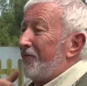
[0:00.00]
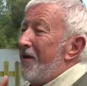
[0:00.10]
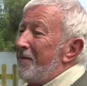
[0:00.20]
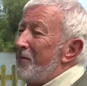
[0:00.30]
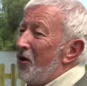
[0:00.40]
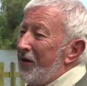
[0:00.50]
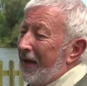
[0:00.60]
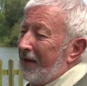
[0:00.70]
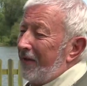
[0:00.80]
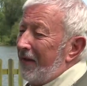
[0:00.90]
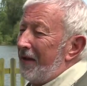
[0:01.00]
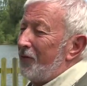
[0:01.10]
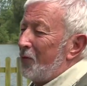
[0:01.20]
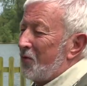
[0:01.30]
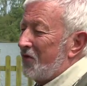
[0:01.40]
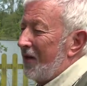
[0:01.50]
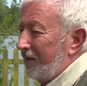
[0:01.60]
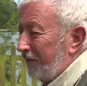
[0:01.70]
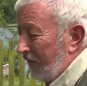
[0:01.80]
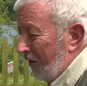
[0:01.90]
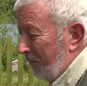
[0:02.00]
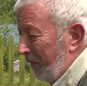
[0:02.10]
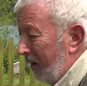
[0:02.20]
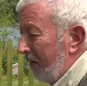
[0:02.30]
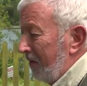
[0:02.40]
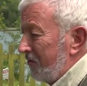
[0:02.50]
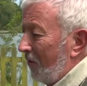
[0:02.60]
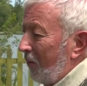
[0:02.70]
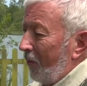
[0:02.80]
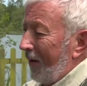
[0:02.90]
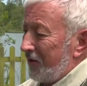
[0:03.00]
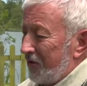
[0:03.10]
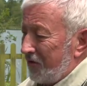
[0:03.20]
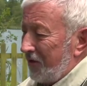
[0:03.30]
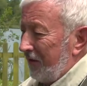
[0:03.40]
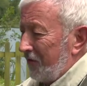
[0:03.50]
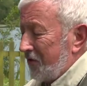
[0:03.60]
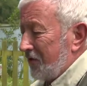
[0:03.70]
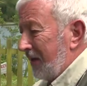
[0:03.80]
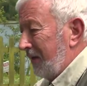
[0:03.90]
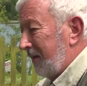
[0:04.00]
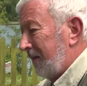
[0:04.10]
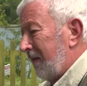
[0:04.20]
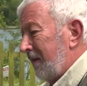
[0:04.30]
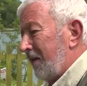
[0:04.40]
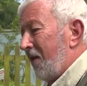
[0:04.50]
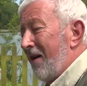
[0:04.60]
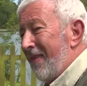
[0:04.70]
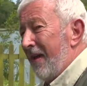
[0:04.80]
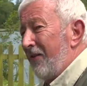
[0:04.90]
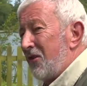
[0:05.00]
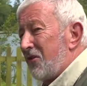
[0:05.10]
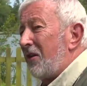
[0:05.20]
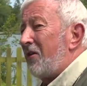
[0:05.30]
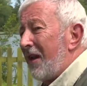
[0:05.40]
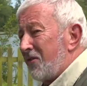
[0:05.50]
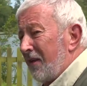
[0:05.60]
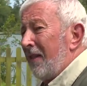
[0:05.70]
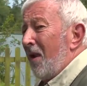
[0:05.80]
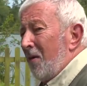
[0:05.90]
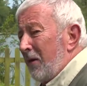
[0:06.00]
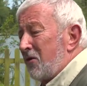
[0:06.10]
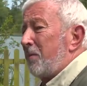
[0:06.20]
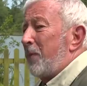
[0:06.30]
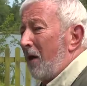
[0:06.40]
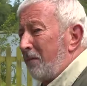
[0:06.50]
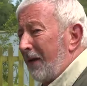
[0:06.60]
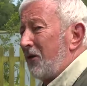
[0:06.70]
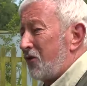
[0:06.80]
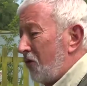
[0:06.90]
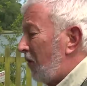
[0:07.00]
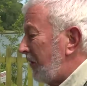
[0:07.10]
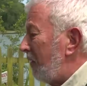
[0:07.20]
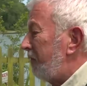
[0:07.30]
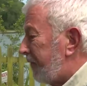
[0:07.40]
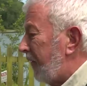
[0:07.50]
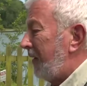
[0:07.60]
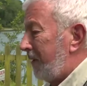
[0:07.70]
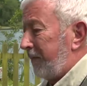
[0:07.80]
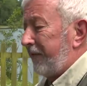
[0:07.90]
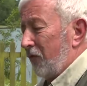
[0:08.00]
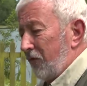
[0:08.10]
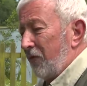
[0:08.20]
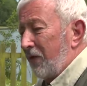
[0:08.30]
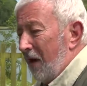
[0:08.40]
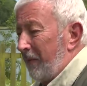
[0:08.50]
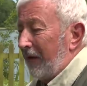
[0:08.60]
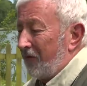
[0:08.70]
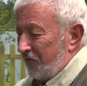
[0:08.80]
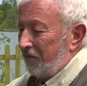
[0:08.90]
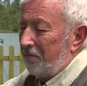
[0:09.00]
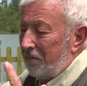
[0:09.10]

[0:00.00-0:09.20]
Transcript: around my neck at the local snake farm. So we went to see the snake guy there and he said, yes. He said, but I'll make sure I don't feed it before you come in because it